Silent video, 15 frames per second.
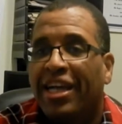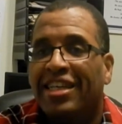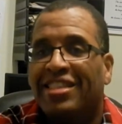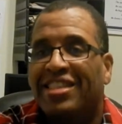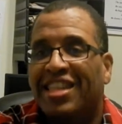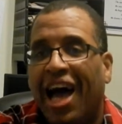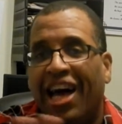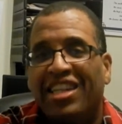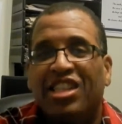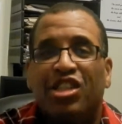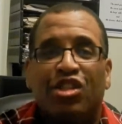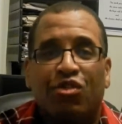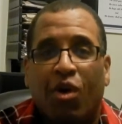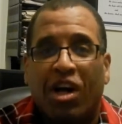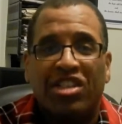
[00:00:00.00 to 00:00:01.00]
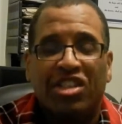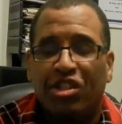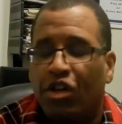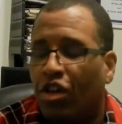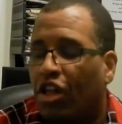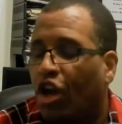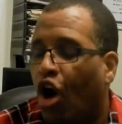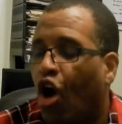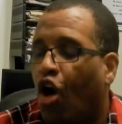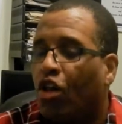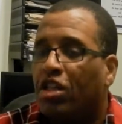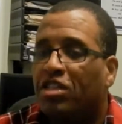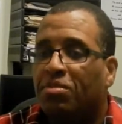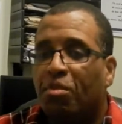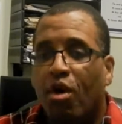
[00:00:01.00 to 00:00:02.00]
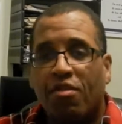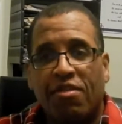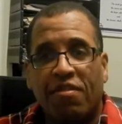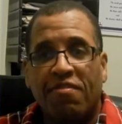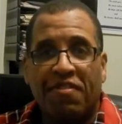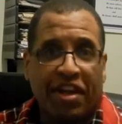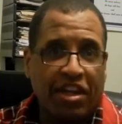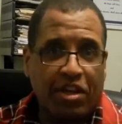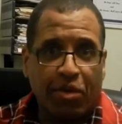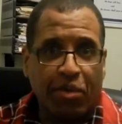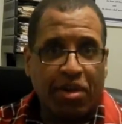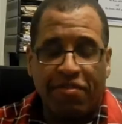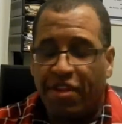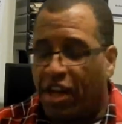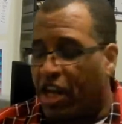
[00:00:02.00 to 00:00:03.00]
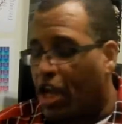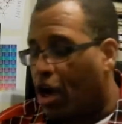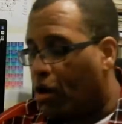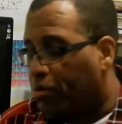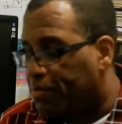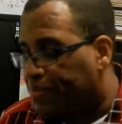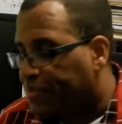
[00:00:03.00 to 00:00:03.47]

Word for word: It's not instructional at all, it's more of a victory video.